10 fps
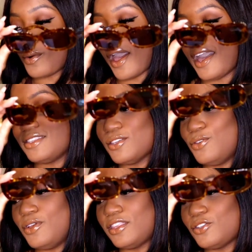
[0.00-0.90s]
Okay, so
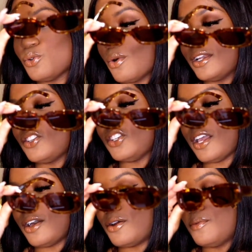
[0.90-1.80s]
you get the
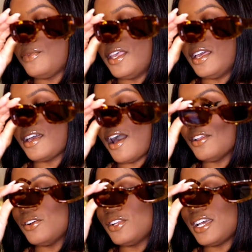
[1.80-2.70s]
tortoiseshell
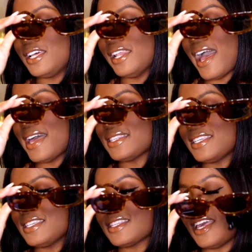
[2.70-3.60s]
colored
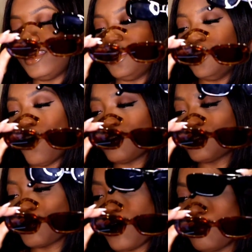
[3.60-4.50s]
glasses, and then it
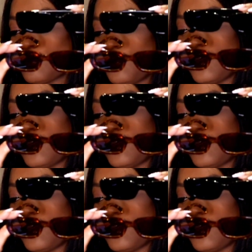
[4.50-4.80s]
also comes